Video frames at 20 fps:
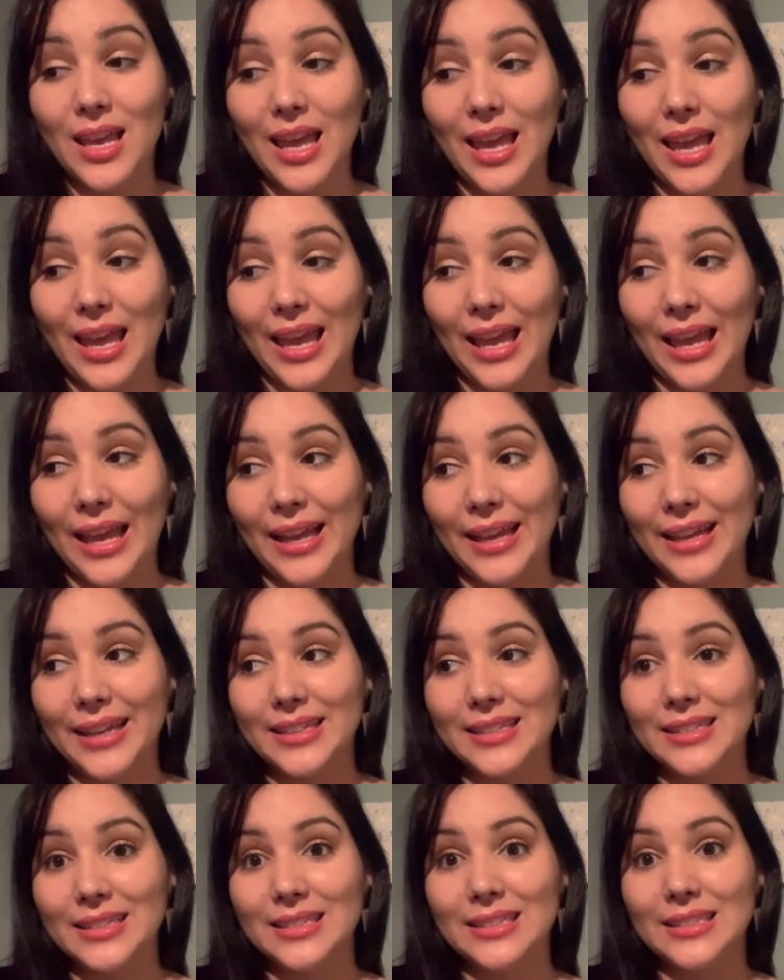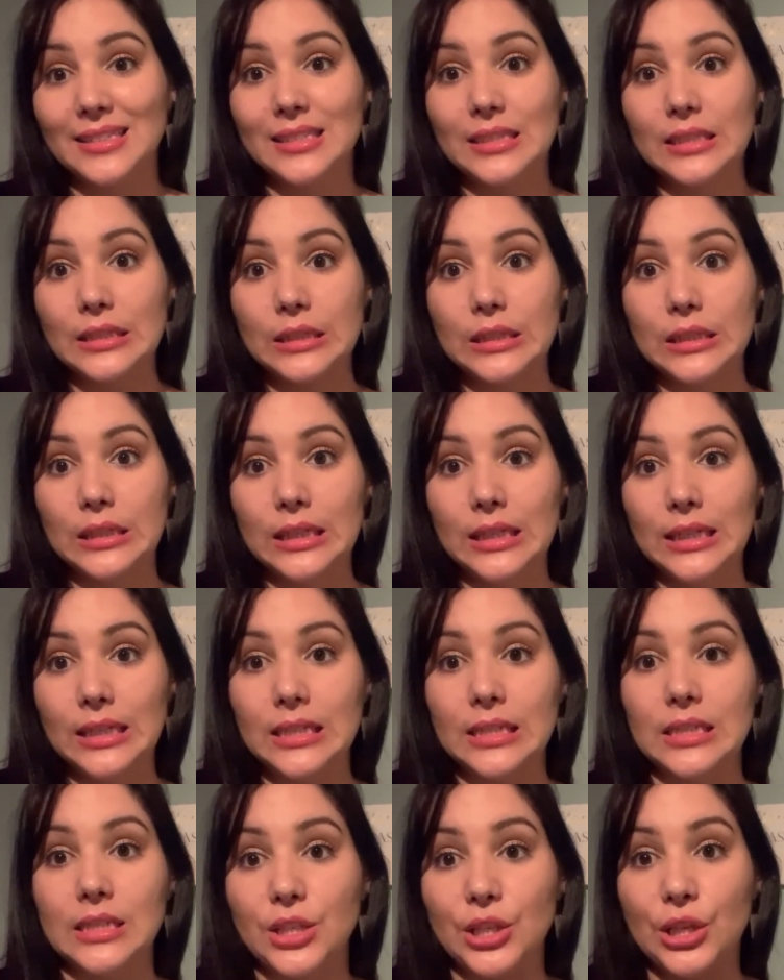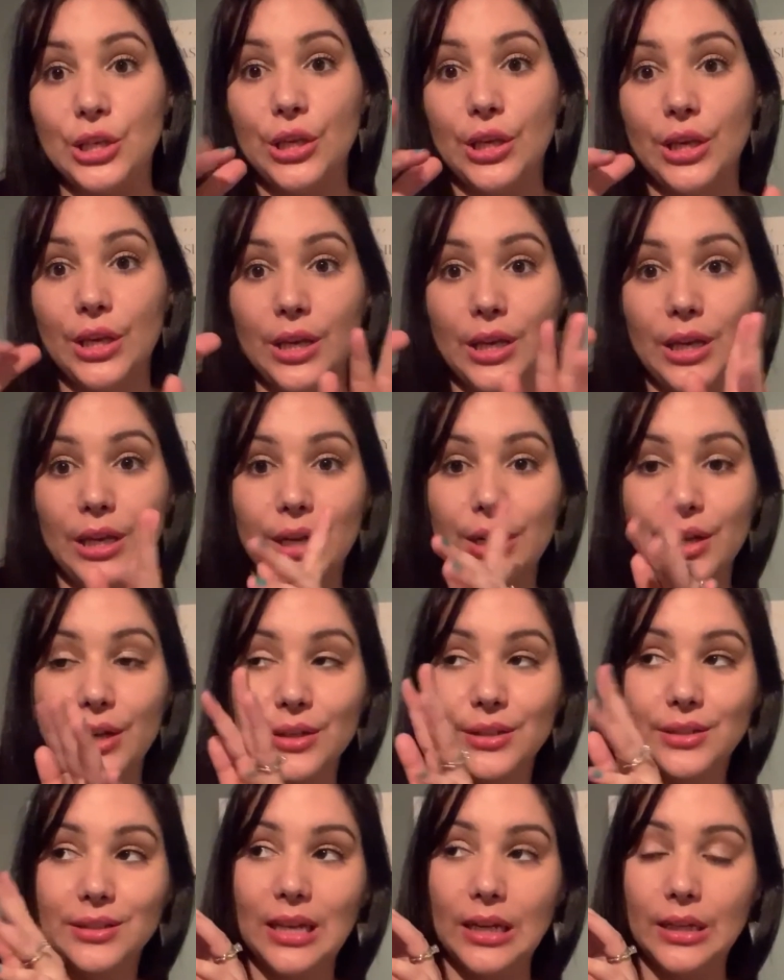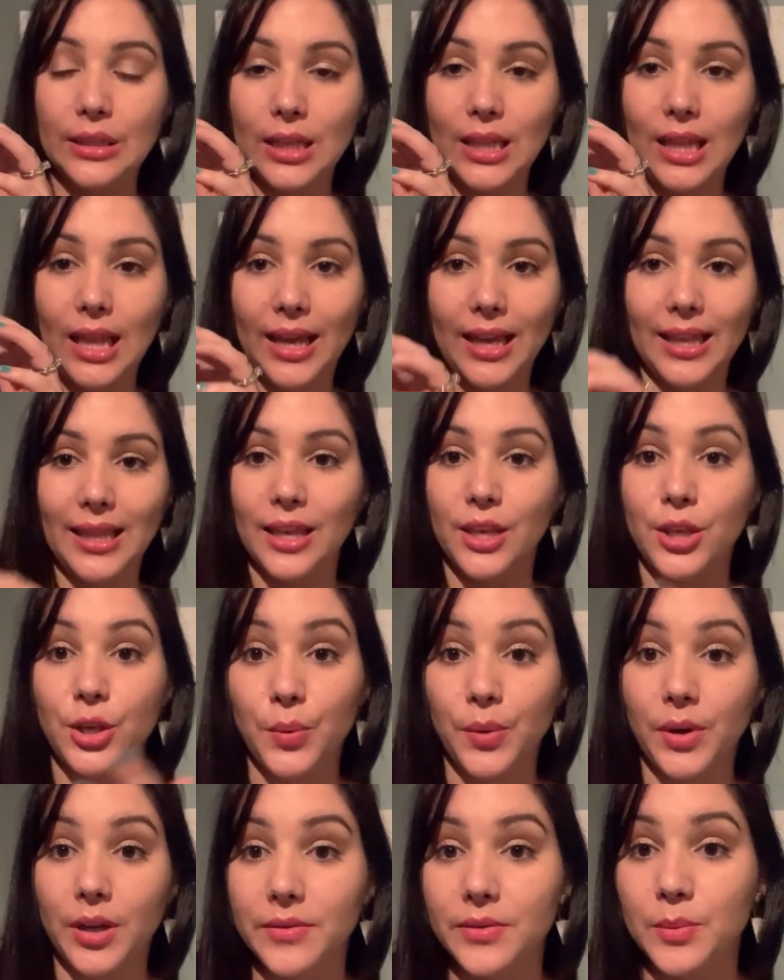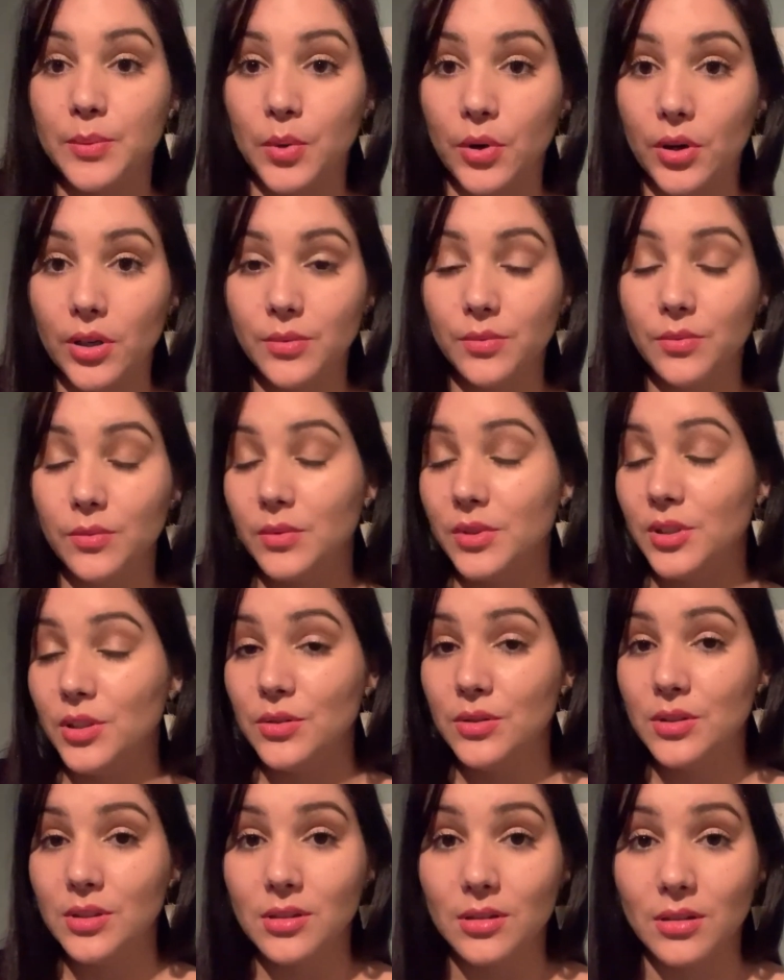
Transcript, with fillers: and it is years down the line, like you weren't even bored when you